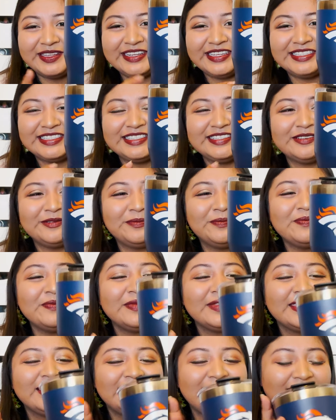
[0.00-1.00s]
does, so.
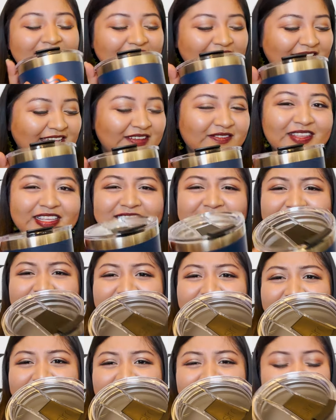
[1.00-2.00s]
Um, that's all
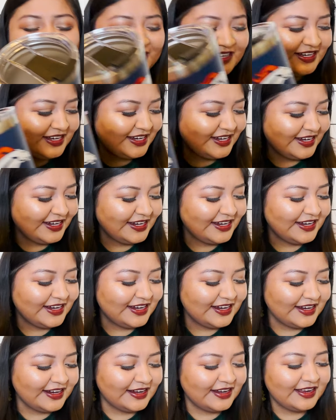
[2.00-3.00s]
I got for
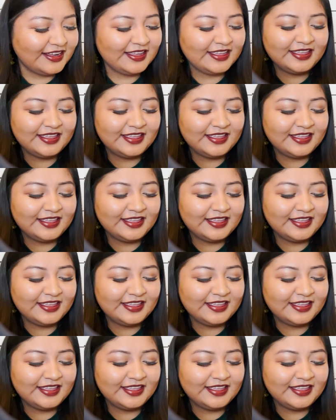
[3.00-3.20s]
her.